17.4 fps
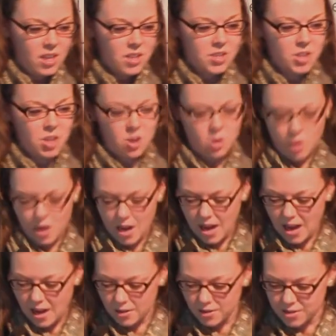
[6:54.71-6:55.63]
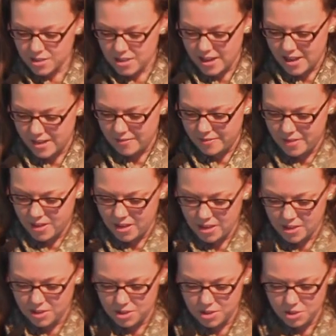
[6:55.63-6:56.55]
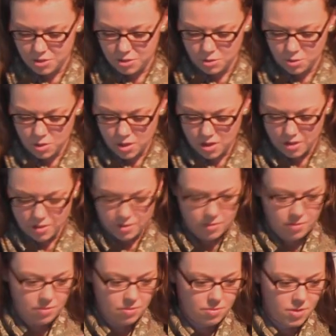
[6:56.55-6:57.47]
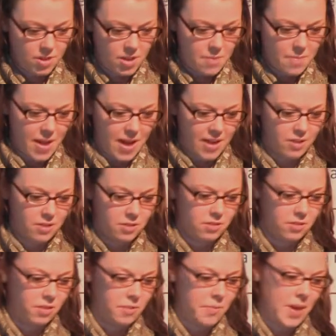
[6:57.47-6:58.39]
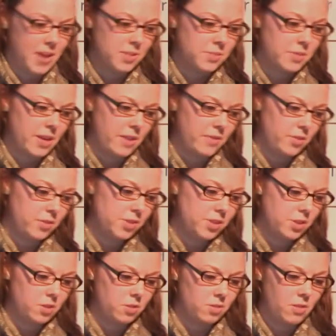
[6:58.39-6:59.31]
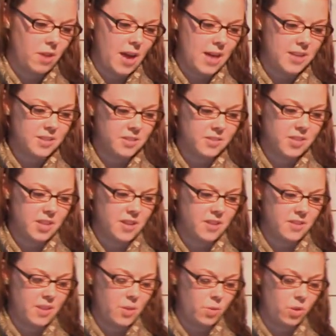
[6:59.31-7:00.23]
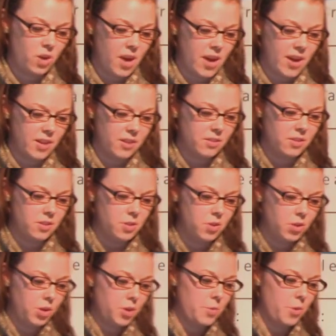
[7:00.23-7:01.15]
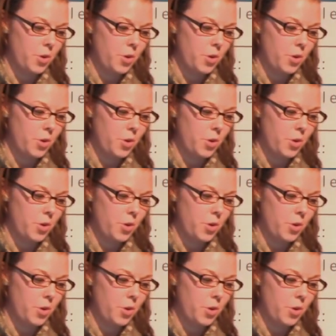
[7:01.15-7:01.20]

So how does that fit into the pattern of past behavior? So as I've said, they rely on the nuclear